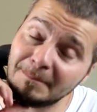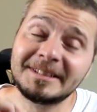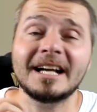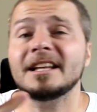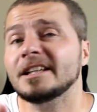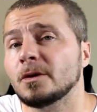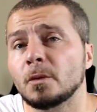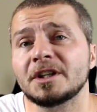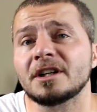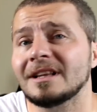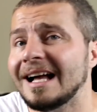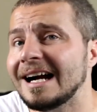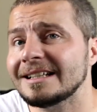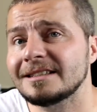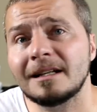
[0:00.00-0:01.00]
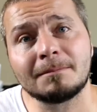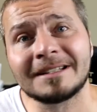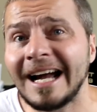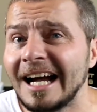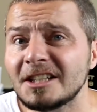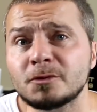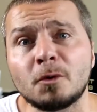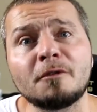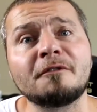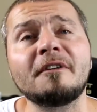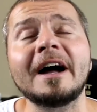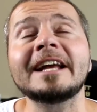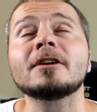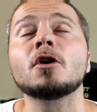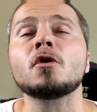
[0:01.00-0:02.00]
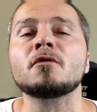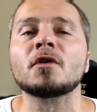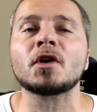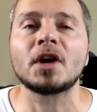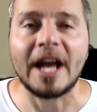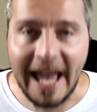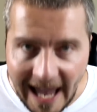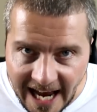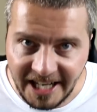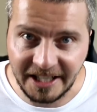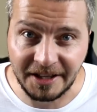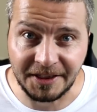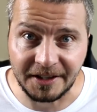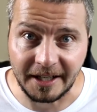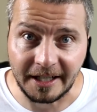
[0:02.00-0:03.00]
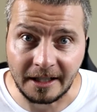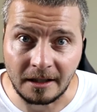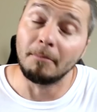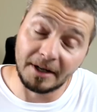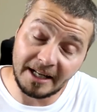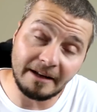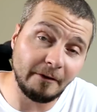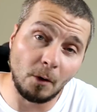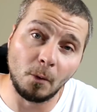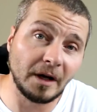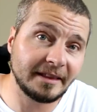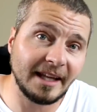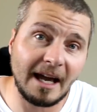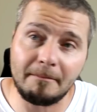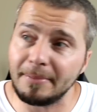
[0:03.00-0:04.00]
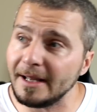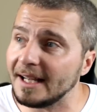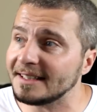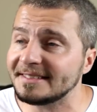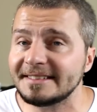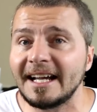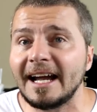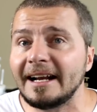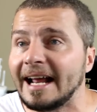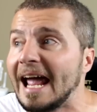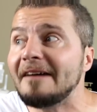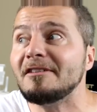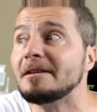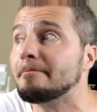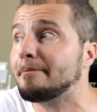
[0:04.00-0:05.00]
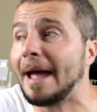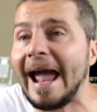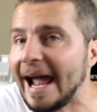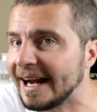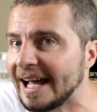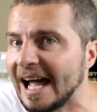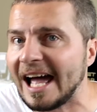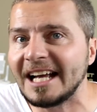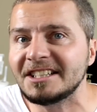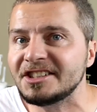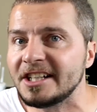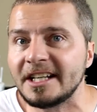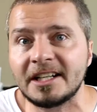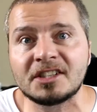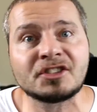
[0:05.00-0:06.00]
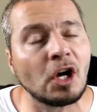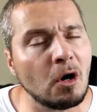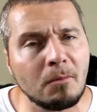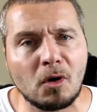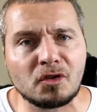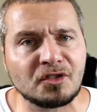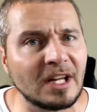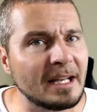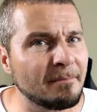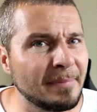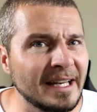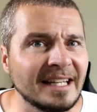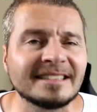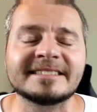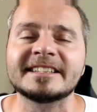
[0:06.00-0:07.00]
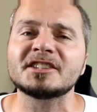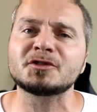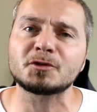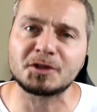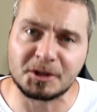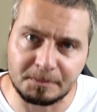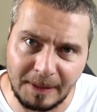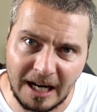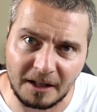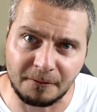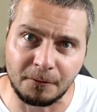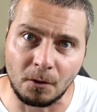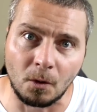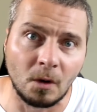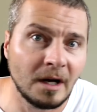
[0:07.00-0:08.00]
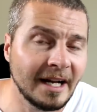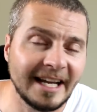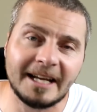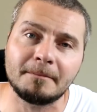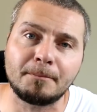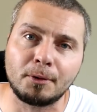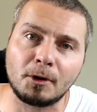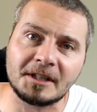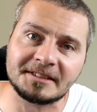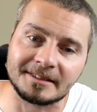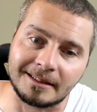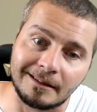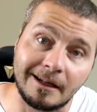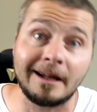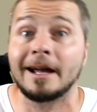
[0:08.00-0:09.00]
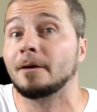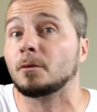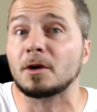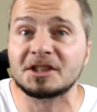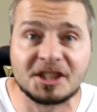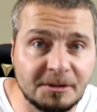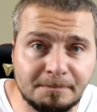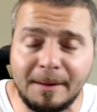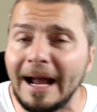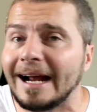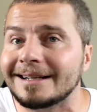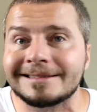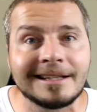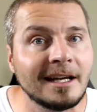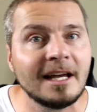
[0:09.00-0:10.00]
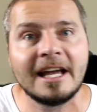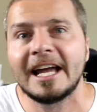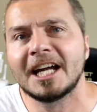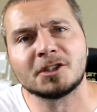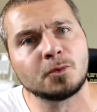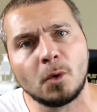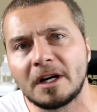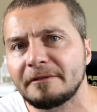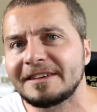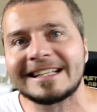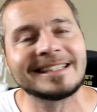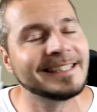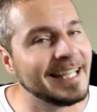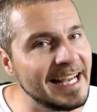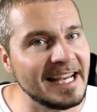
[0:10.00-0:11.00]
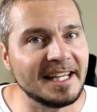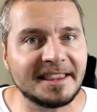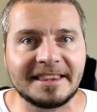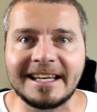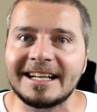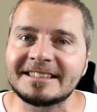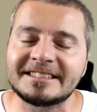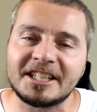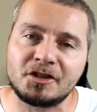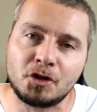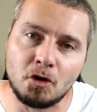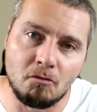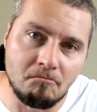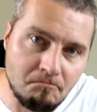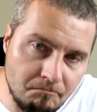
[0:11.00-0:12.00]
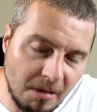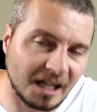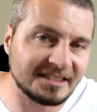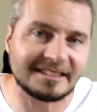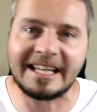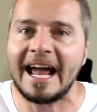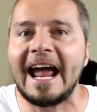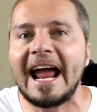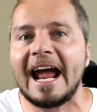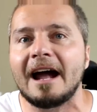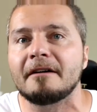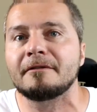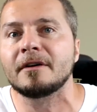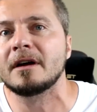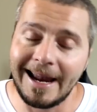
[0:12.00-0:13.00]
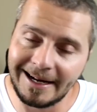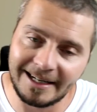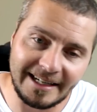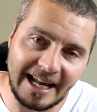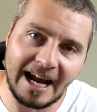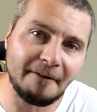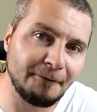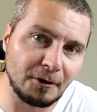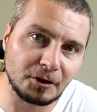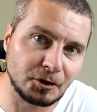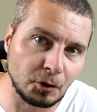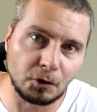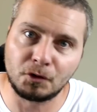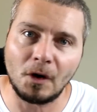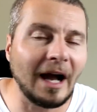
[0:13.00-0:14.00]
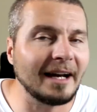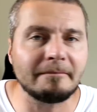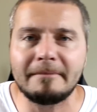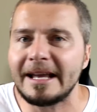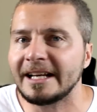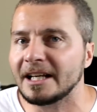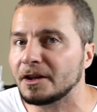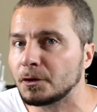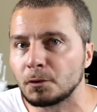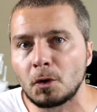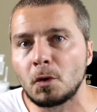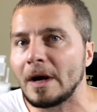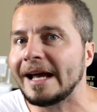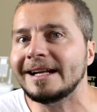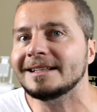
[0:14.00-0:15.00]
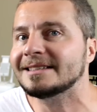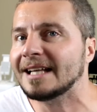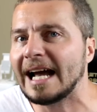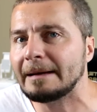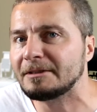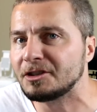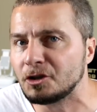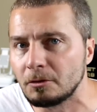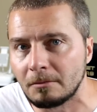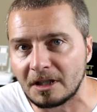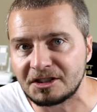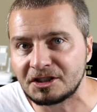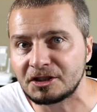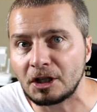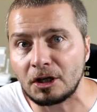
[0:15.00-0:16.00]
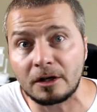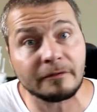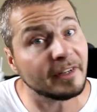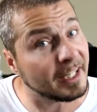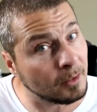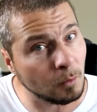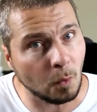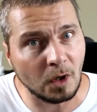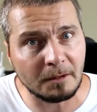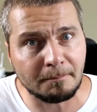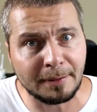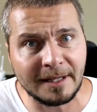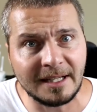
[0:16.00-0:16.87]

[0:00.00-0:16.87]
I'm telling you, when you're locked up, guys will fight over anything. But even with that being said, having bad hygiene is almost like being disrespectful in prison. And respect is one of the key things that you must have in an effort to try to make it through any time that you must serve in one